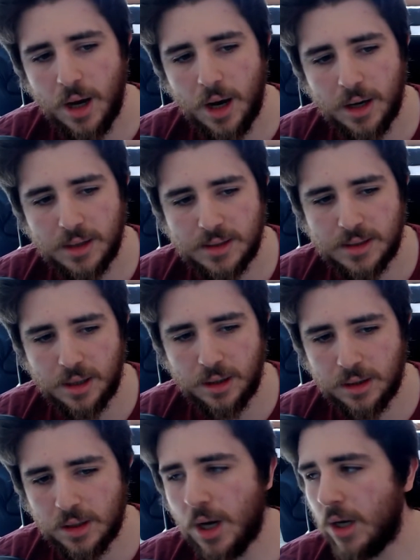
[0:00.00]
are still
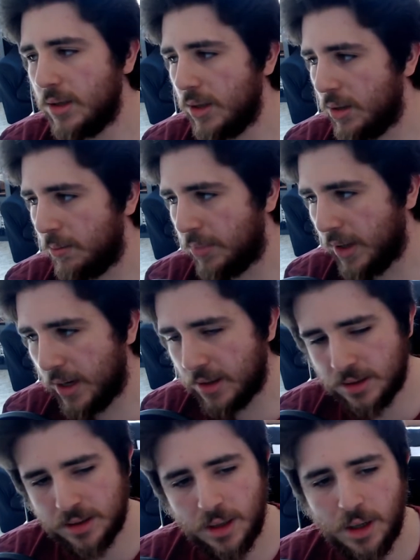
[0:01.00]
not in
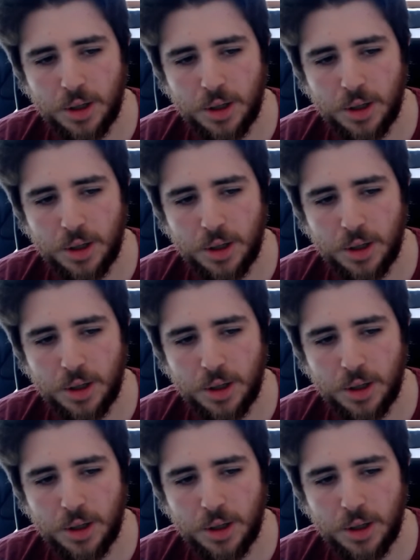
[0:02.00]
place.